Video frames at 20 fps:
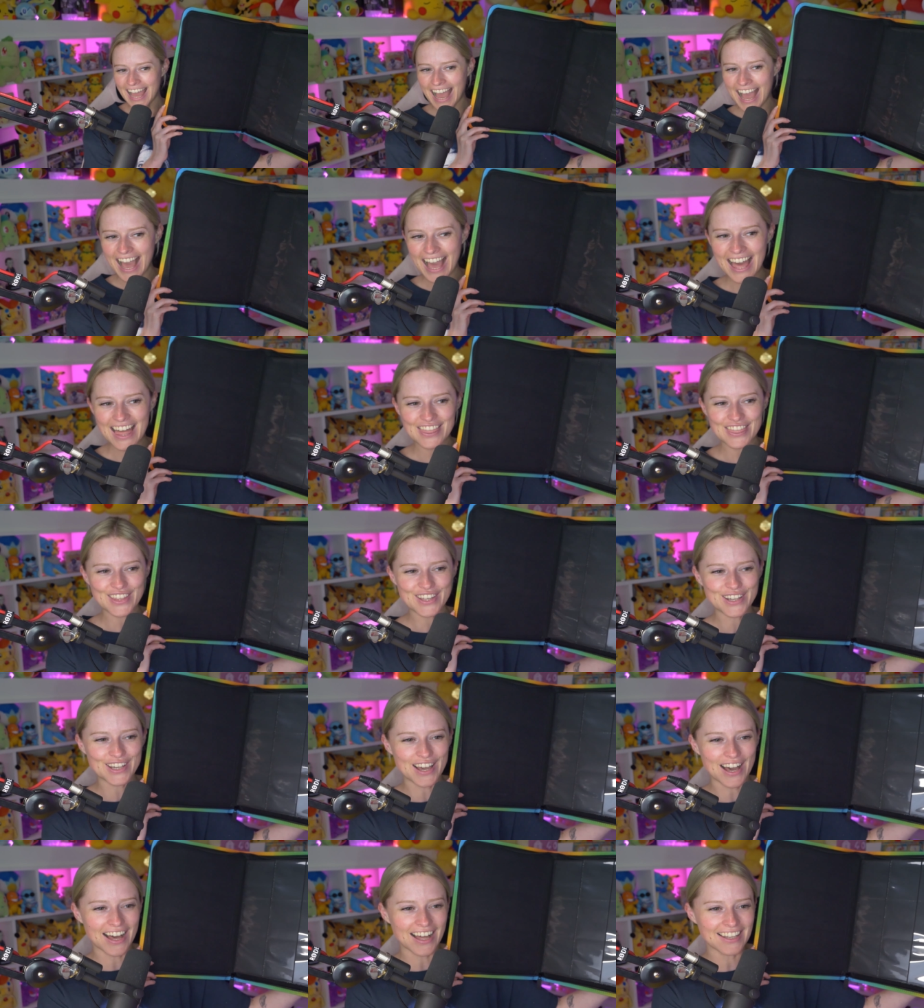at the
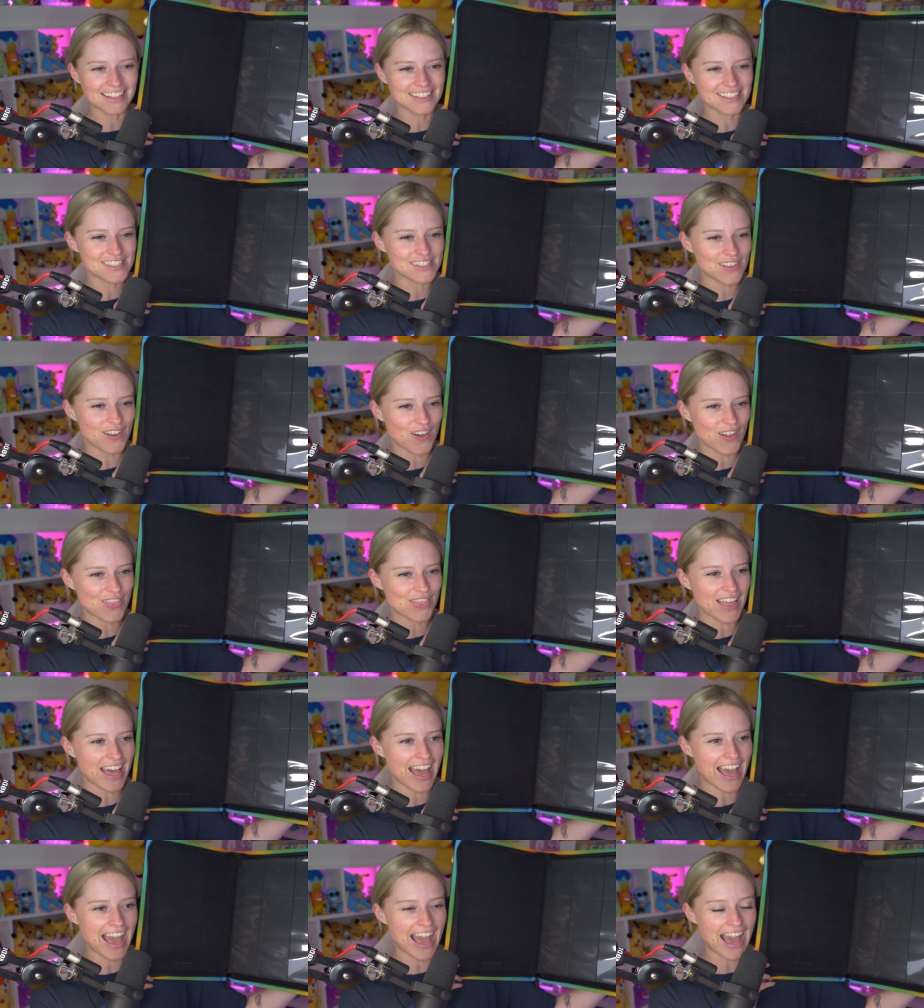colors on
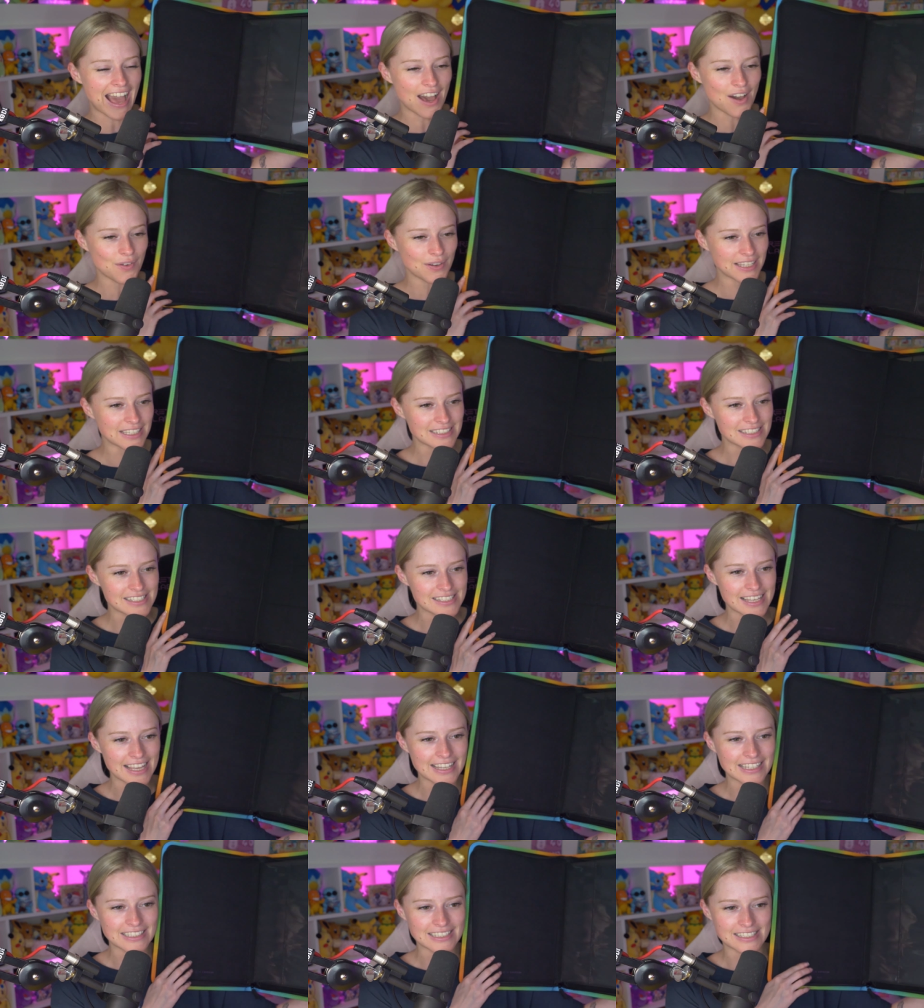that. How
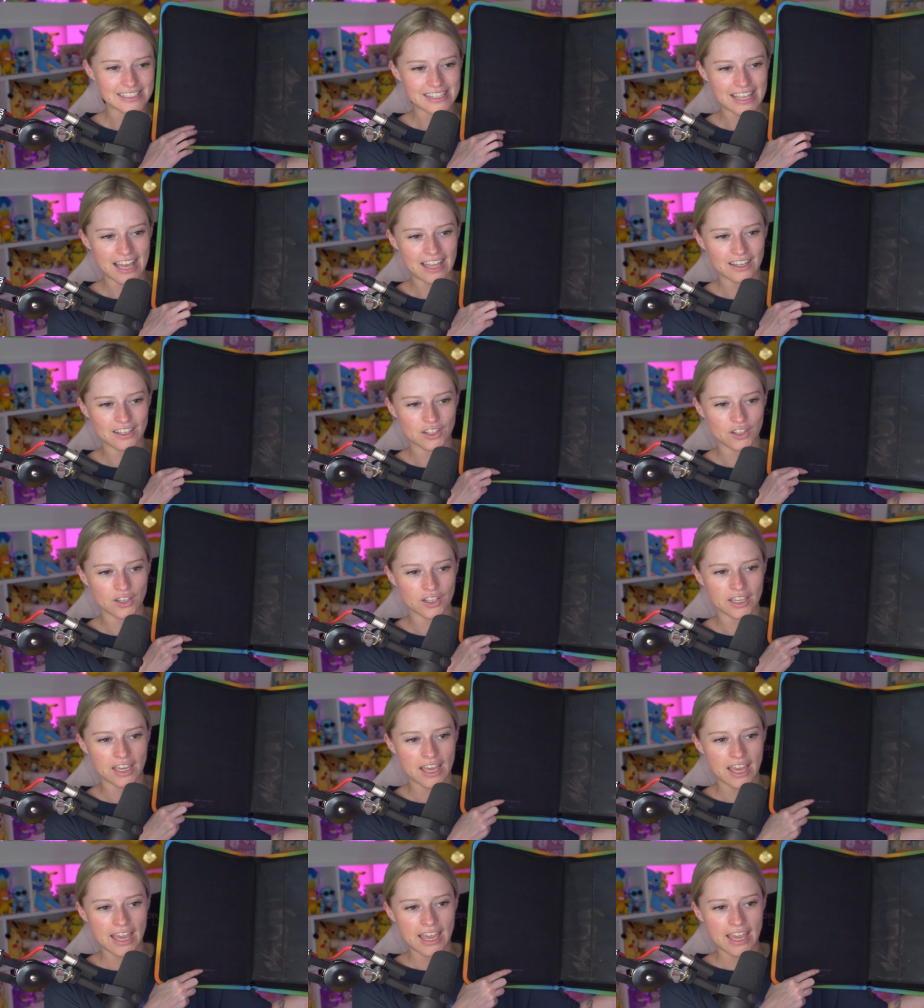insane does that look?